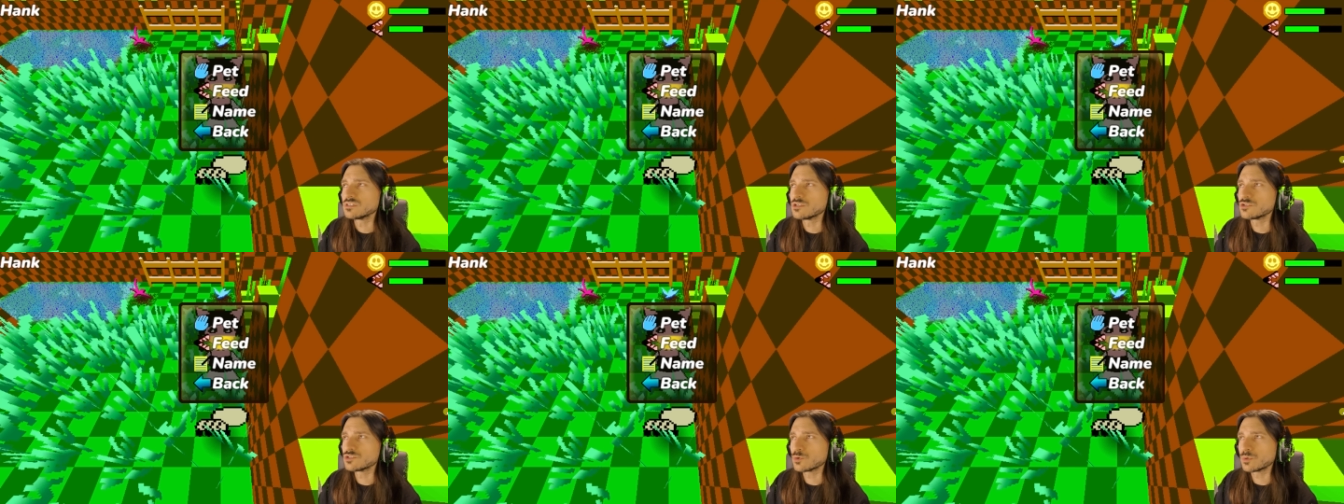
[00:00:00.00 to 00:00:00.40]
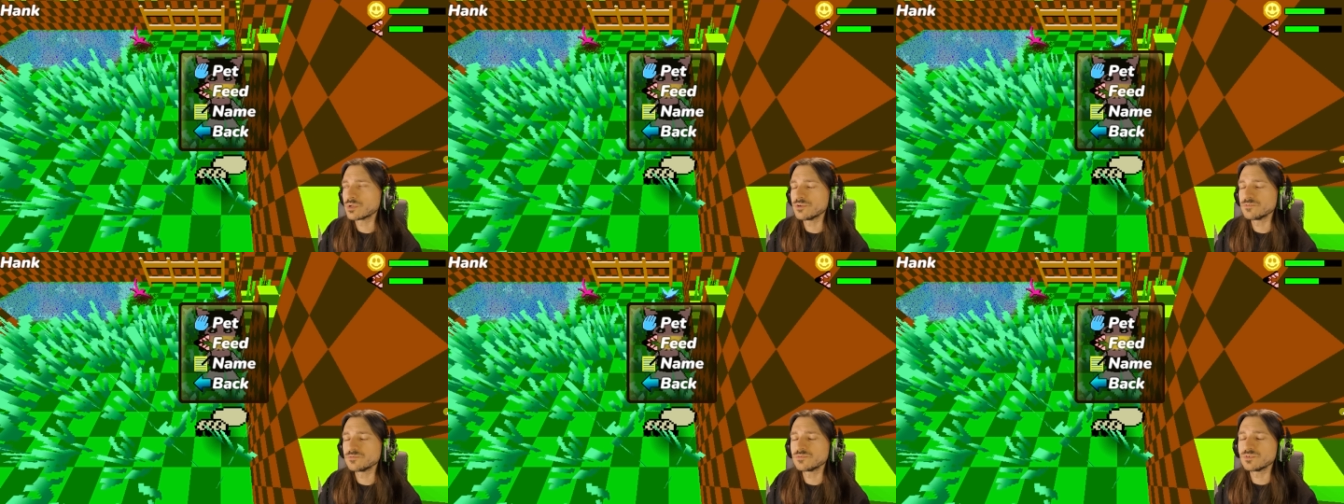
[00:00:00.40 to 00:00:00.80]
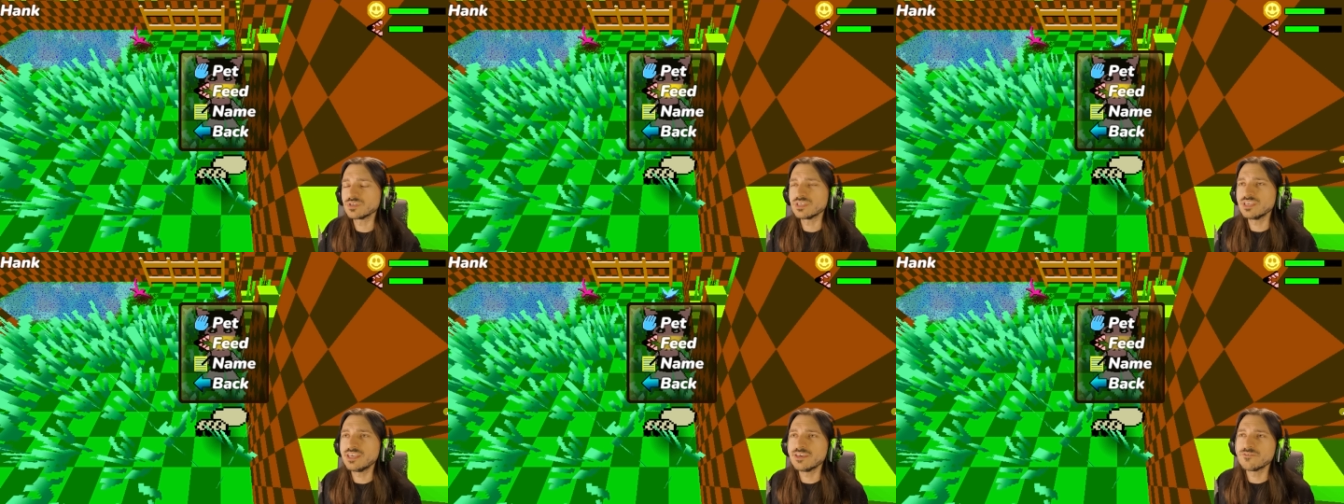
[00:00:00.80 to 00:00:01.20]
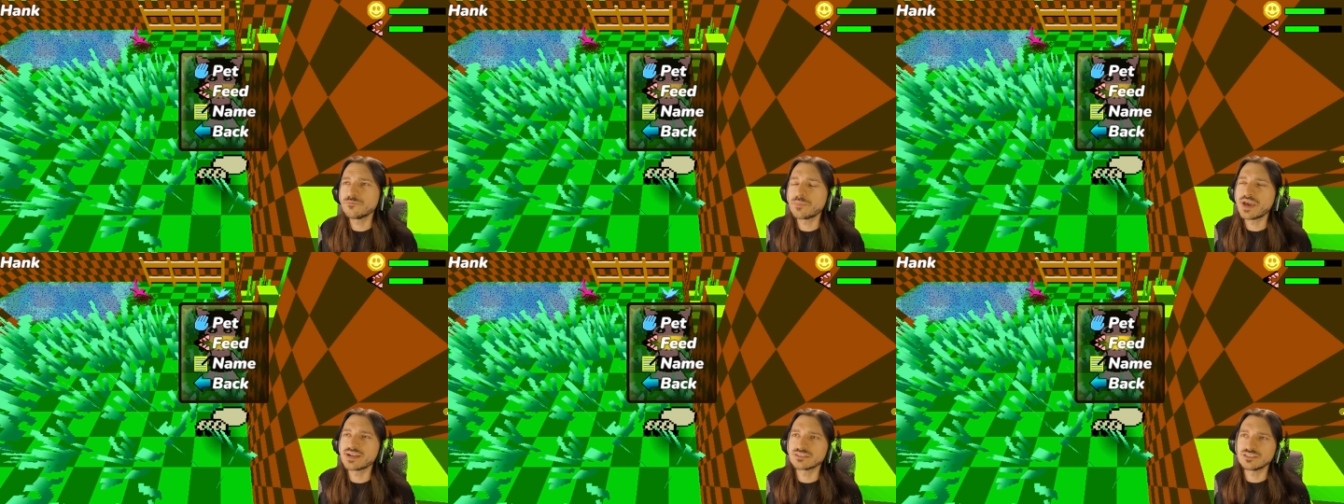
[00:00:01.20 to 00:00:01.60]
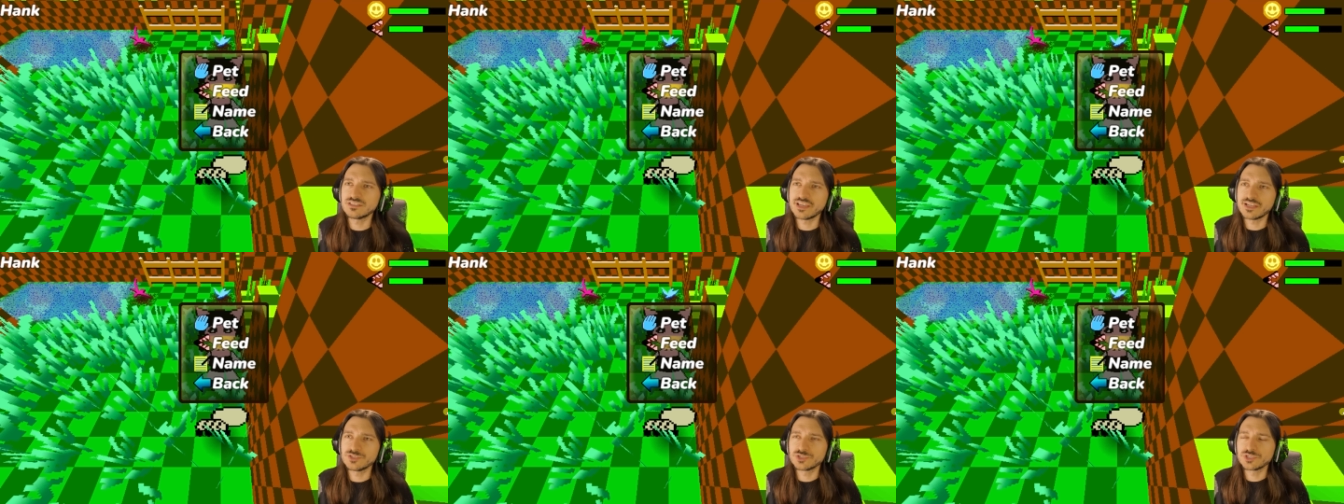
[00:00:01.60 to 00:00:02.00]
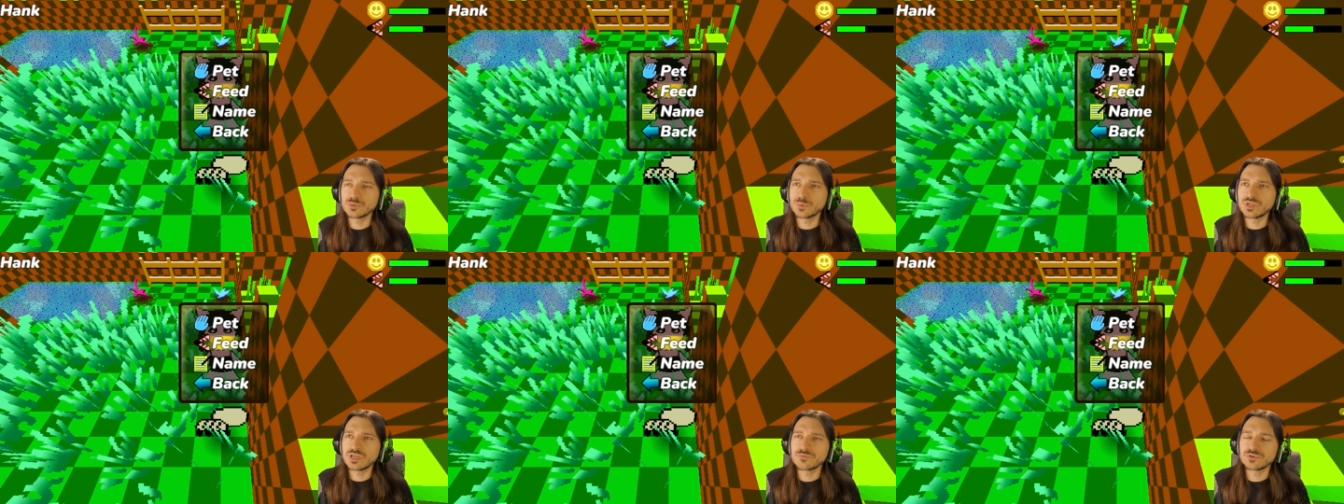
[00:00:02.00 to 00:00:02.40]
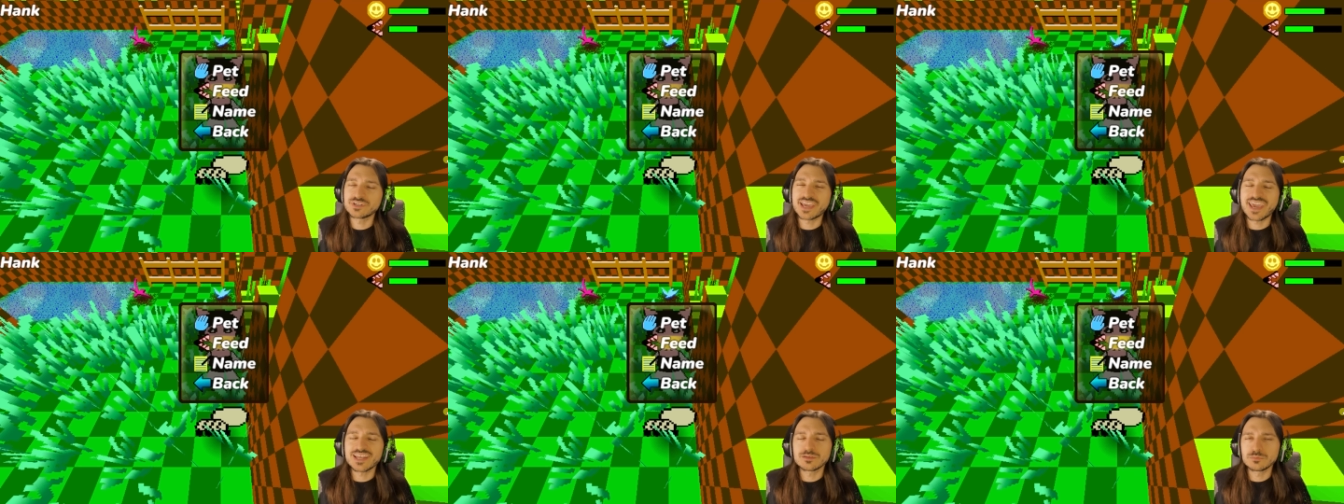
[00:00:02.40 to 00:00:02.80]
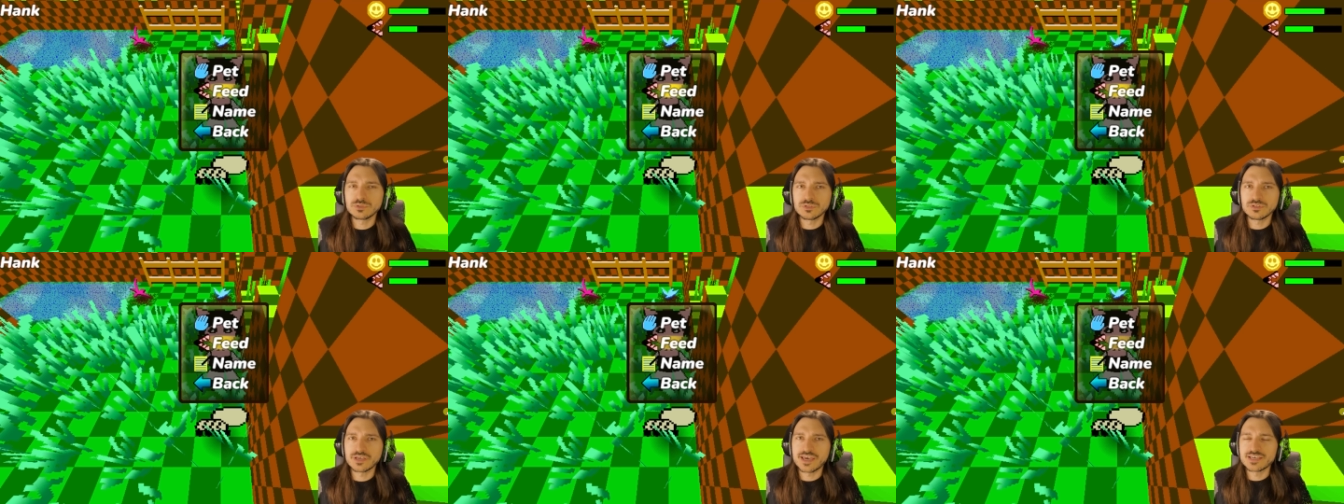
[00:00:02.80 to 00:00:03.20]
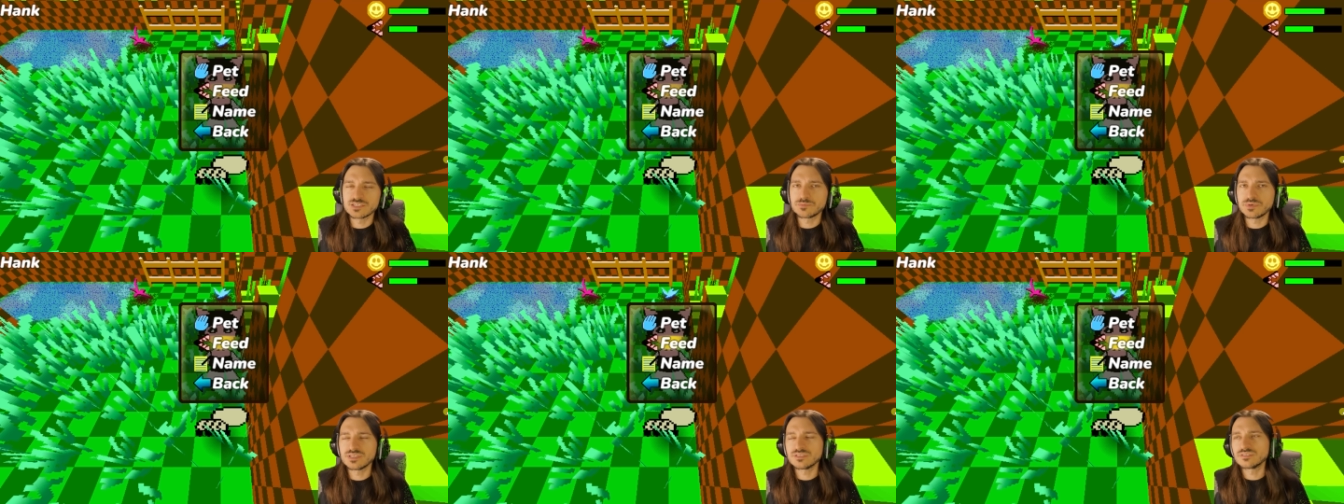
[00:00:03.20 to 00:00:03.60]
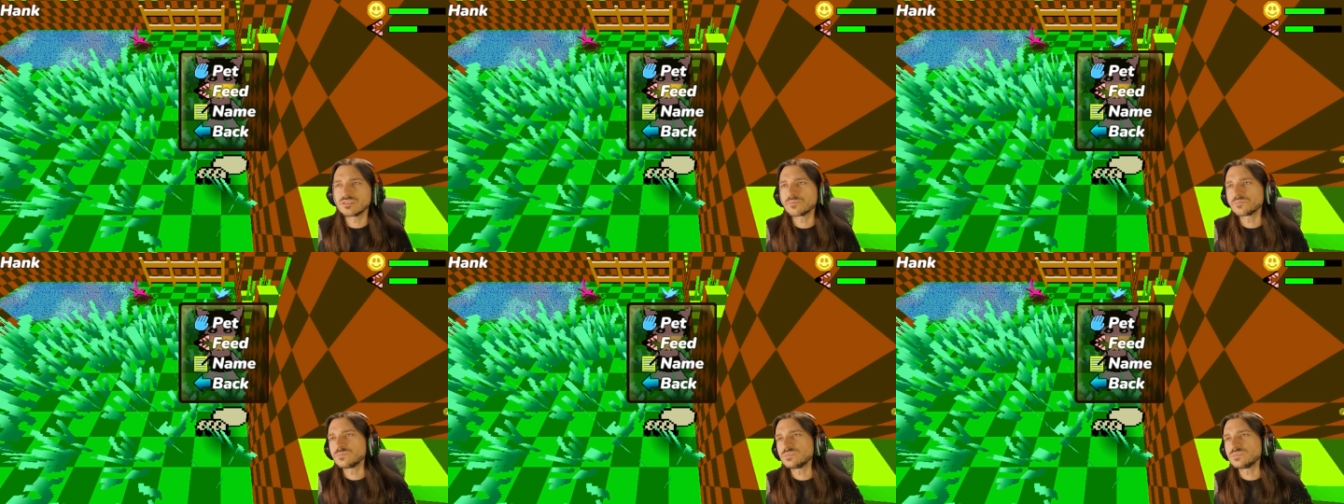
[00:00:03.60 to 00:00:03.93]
sort of give back to nature whenever an animal has been